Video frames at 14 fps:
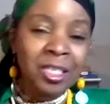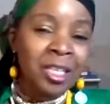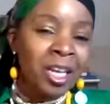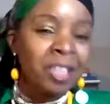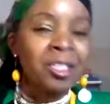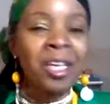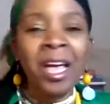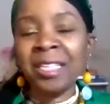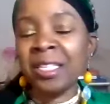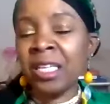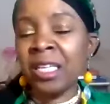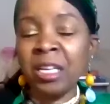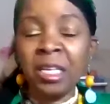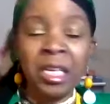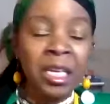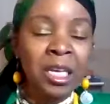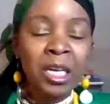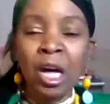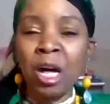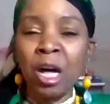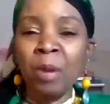is they tax
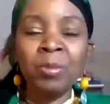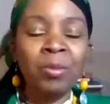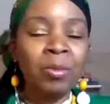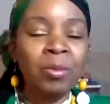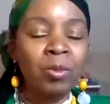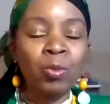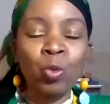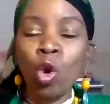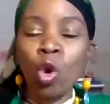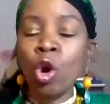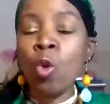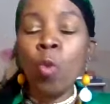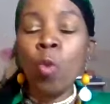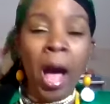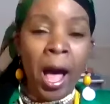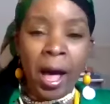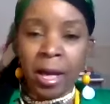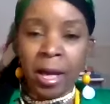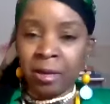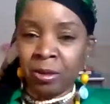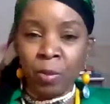income
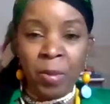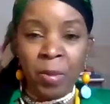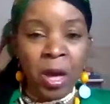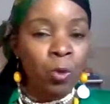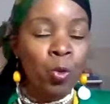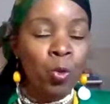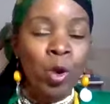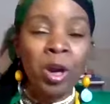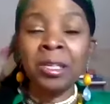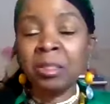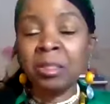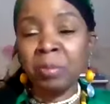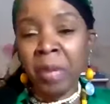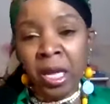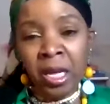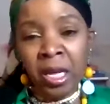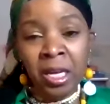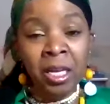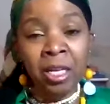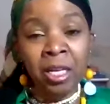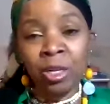worldwide, no matter where it's
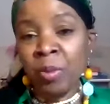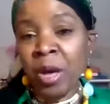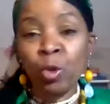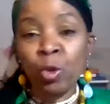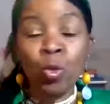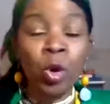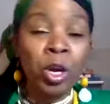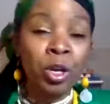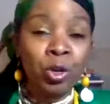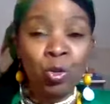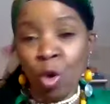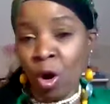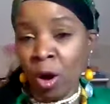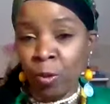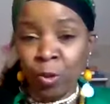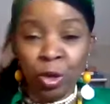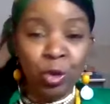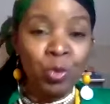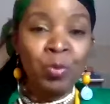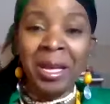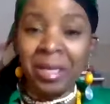made and no matter where you are when
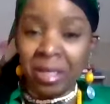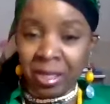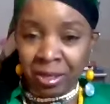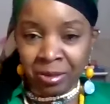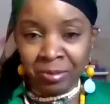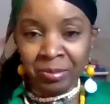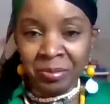you make it.